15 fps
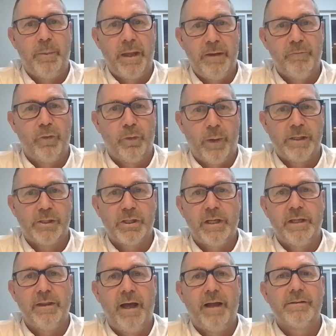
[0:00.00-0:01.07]
can I be
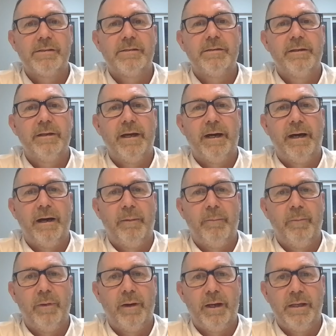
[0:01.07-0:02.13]
influential in that
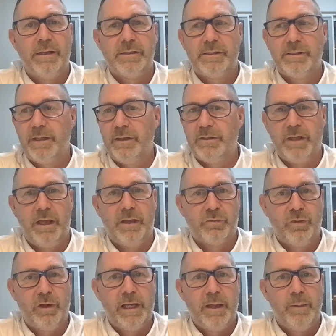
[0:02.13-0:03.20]
um, is,
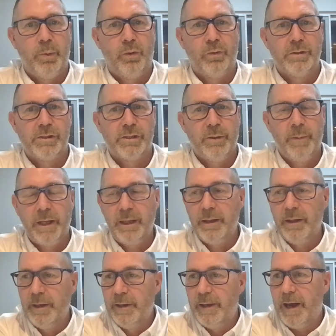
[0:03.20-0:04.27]
is is really important to
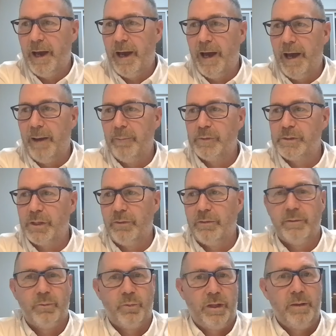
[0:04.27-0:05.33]
me. Um,
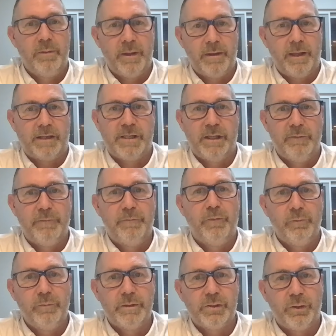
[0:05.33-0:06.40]
so within that's in
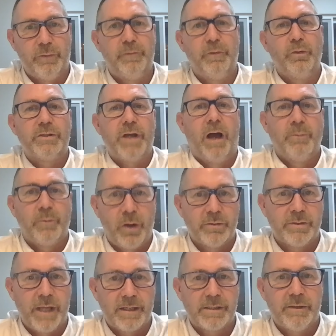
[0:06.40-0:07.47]
the sort of
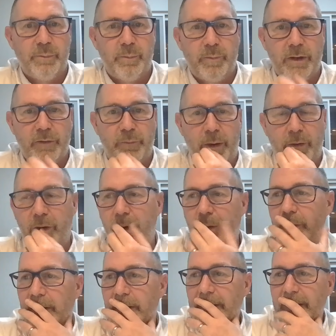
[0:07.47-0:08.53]
full-time context of, of
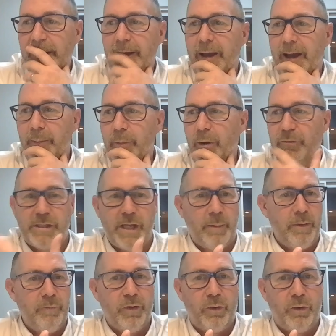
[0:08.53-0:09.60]
my role. Um,
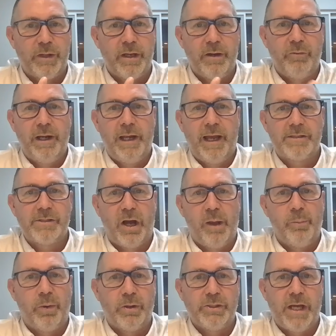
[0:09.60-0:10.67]
obviously, I'm involved in a really
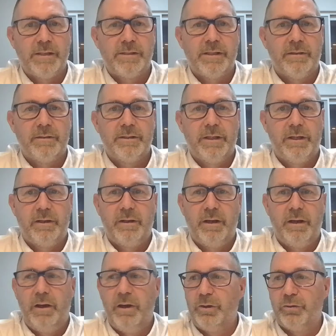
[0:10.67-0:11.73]
exciting project at,
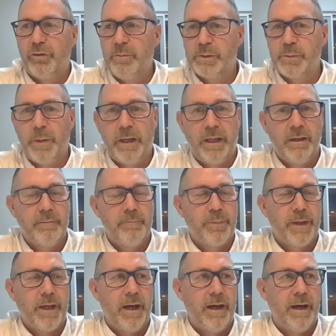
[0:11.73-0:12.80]
at
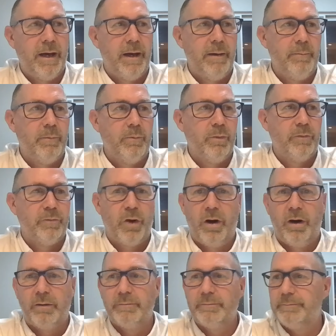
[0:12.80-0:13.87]
Grimsby. Um,
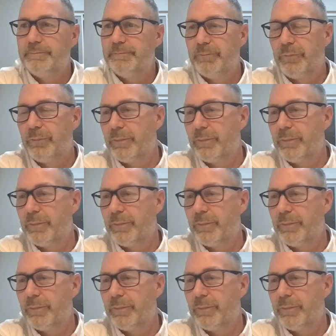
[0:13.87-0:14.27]
we've got